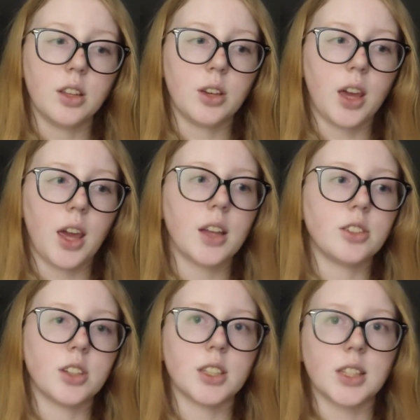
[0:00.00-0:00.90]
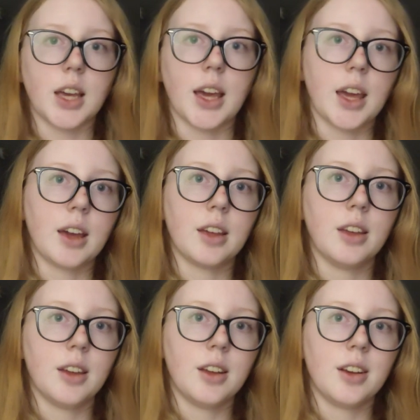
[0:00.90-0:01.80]
You can't just like
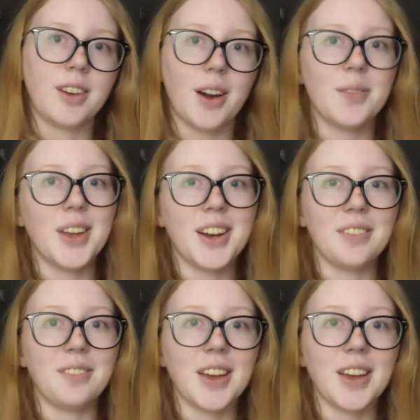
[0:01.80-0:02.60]
come in and